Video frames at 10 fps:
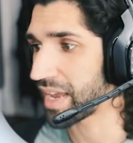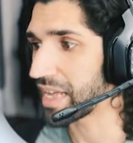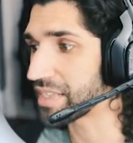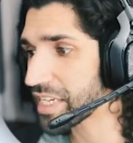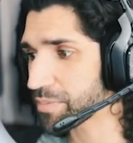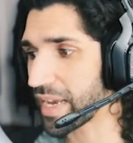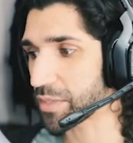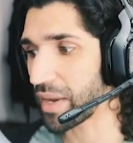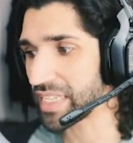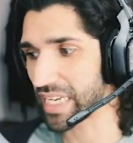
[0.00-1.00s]
And this makes
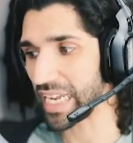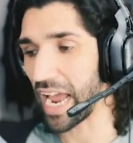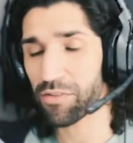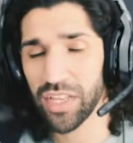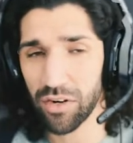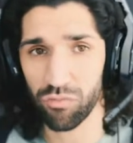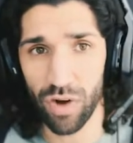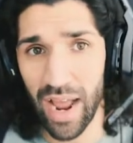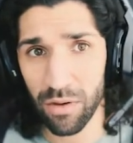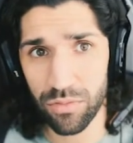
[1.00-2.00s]
basically everything
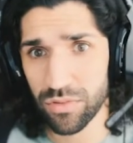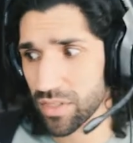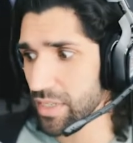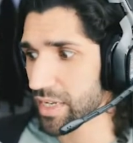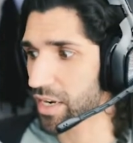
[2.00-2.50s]
around,